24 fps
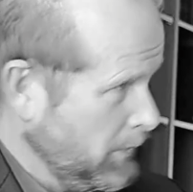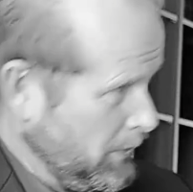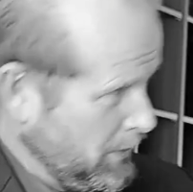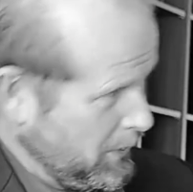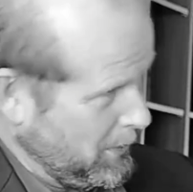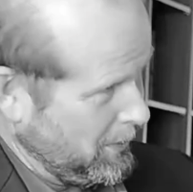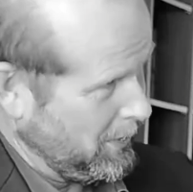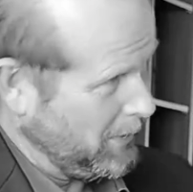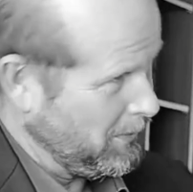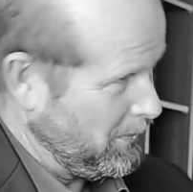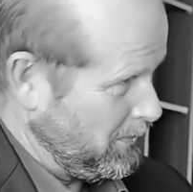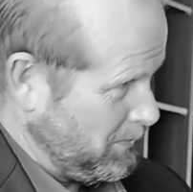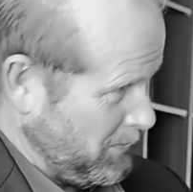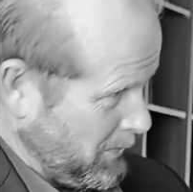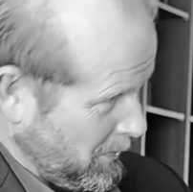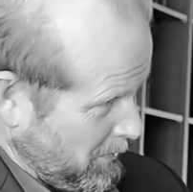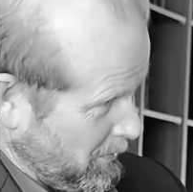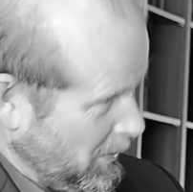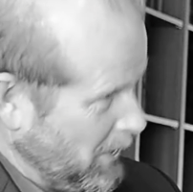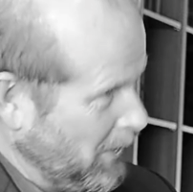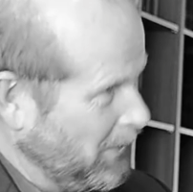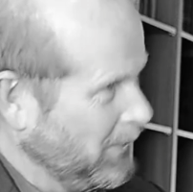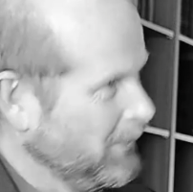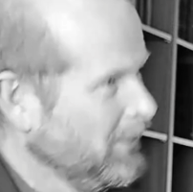my soul and my
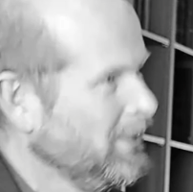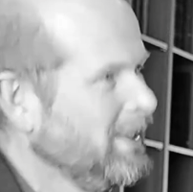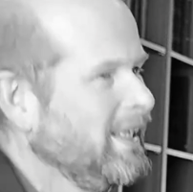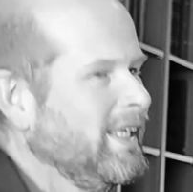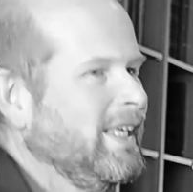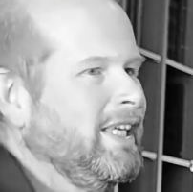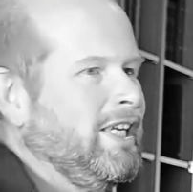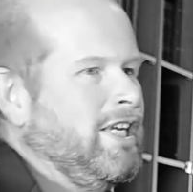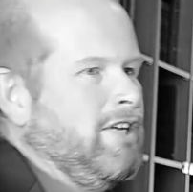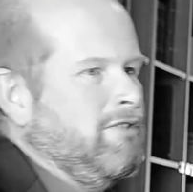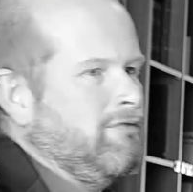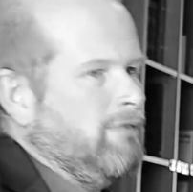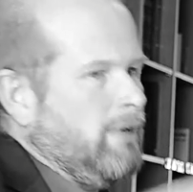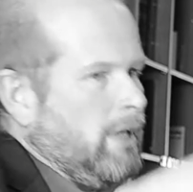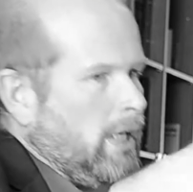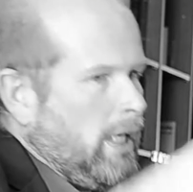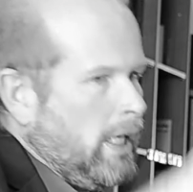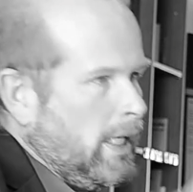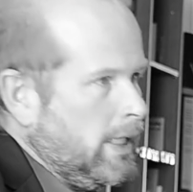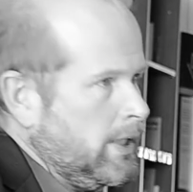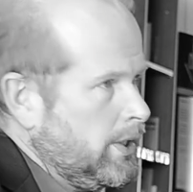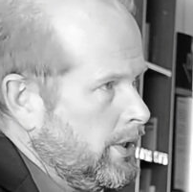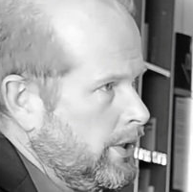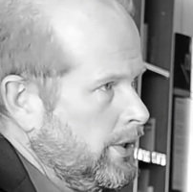role, in
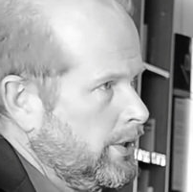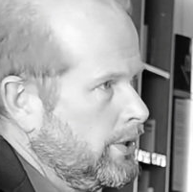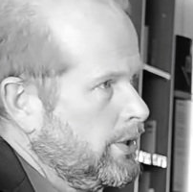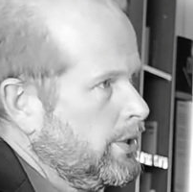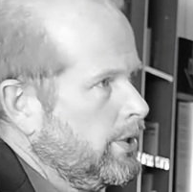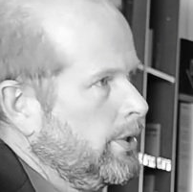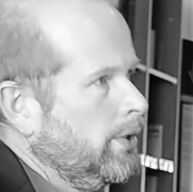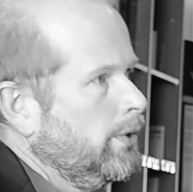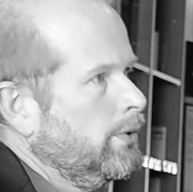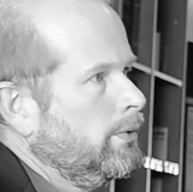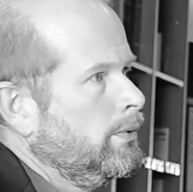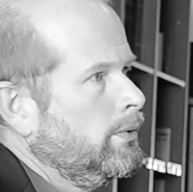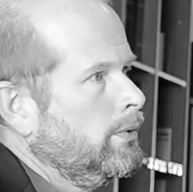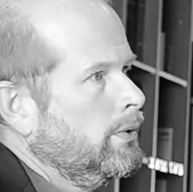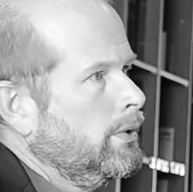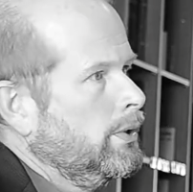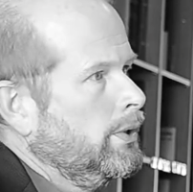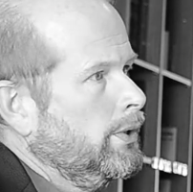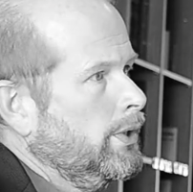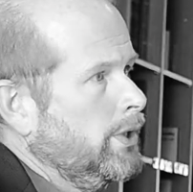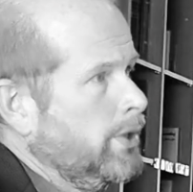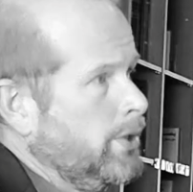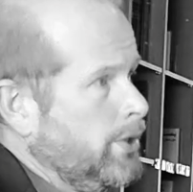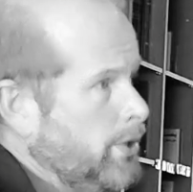relation to
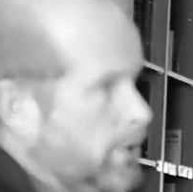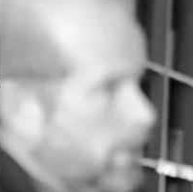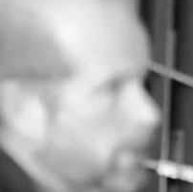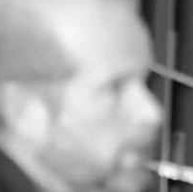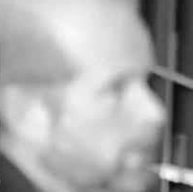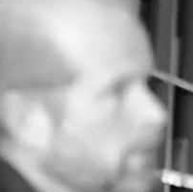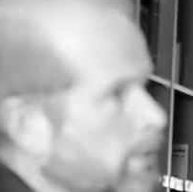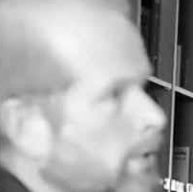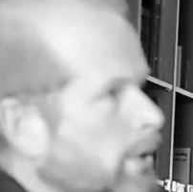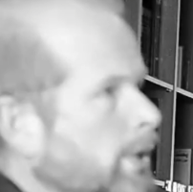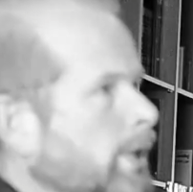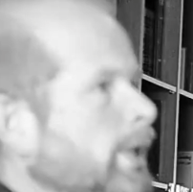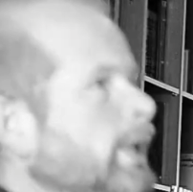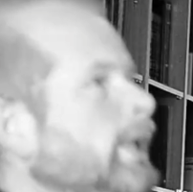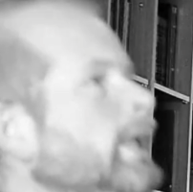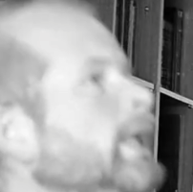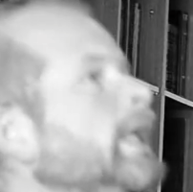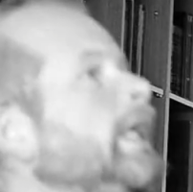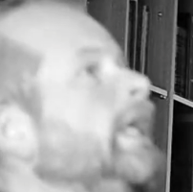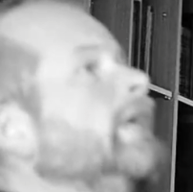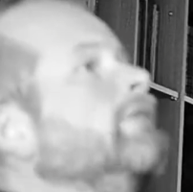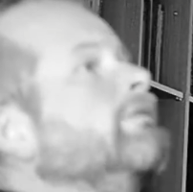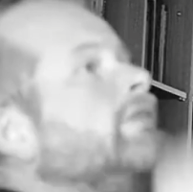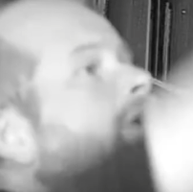this student, in